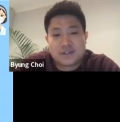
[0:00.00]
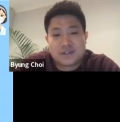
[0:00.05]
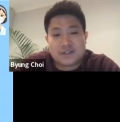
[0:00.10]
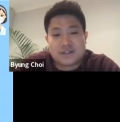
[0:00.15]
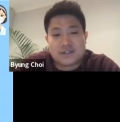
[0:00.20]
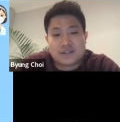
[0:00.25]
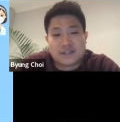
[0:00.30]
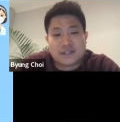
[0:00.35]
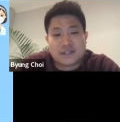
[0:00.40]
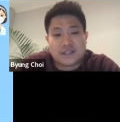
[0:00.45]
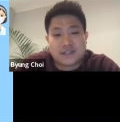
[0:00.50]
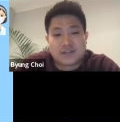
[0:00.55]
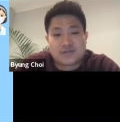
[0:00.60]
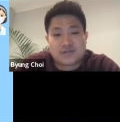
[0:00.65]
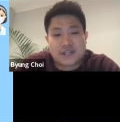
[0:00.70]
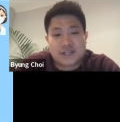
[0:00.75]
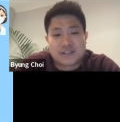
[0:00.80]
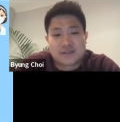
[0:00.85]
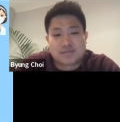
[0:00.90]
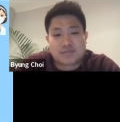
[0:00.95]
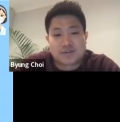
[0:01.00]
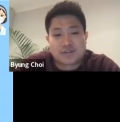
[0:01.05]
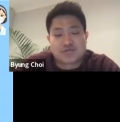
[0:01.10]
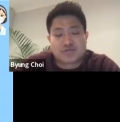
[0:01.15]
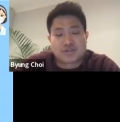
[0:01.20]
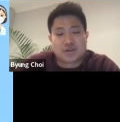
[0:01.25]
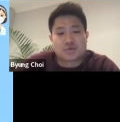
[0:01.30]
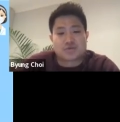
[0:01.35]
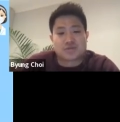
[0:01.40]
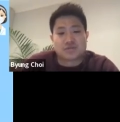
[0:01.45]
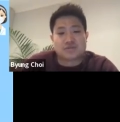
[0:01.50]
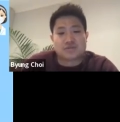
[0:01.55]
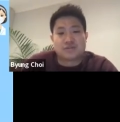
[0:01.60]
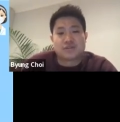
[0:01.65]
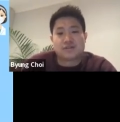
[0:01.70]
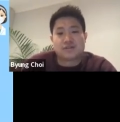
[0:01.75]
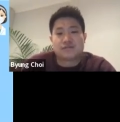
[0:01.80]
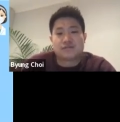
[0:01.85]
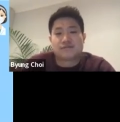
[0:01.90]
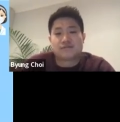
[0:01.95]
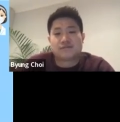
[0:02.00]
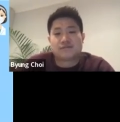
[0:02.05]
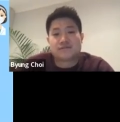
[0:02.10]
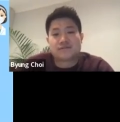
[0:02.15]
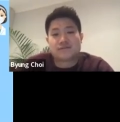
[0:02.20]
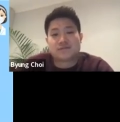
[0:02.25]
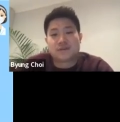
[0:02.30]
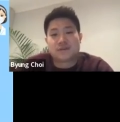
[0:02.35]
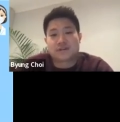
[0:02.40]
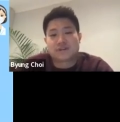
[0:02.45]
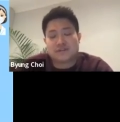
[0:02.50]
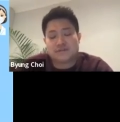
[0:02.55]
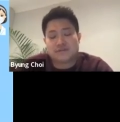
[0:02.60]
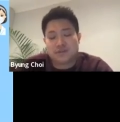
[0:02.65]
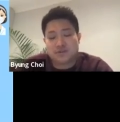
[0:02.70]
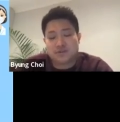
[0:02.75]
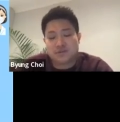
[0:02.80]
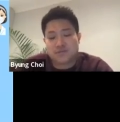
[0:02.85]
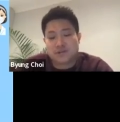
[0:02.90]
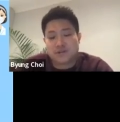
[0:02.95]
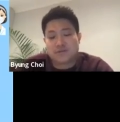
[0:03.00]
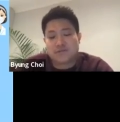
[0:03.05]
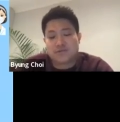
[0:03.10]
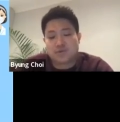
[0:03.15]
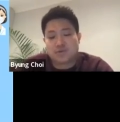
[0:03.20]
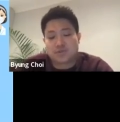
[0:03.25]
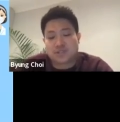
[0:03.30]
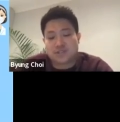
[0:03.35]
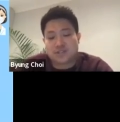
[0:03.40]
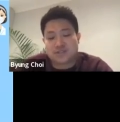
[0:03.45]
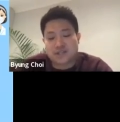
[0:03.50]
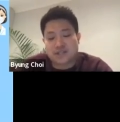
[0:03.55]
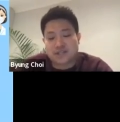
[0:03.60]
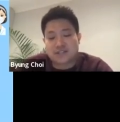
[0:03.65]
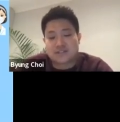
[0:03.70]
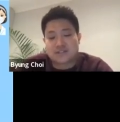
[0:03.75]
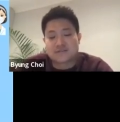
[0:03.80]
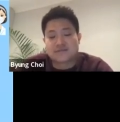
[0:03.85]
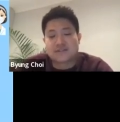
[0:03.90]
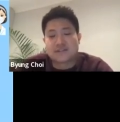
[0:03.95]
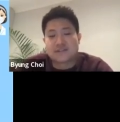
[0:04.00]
and E, greater petrosal nerve. So I'll give you about 40 seconds for